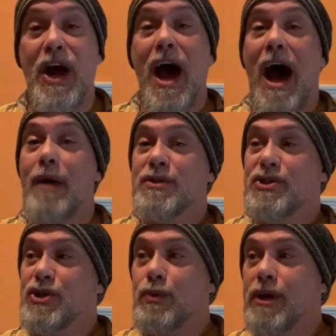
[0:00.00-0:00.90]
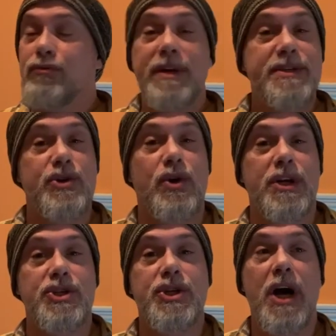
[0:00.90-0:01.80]
I was doing
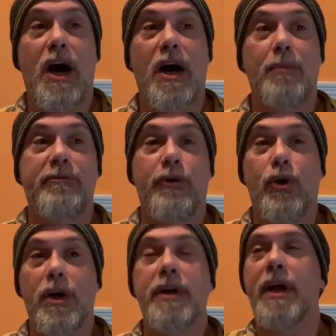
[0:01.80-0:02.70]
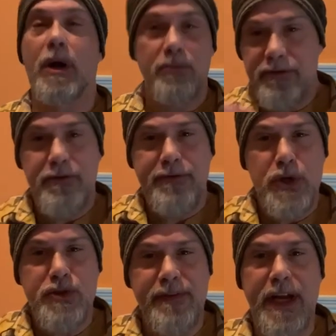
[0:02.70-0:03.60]
research for
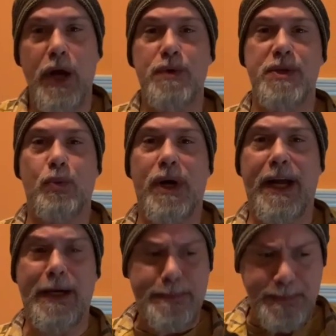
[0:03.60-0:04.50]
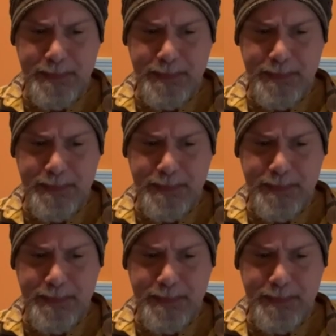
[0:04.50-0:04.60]
future videos and whatnot,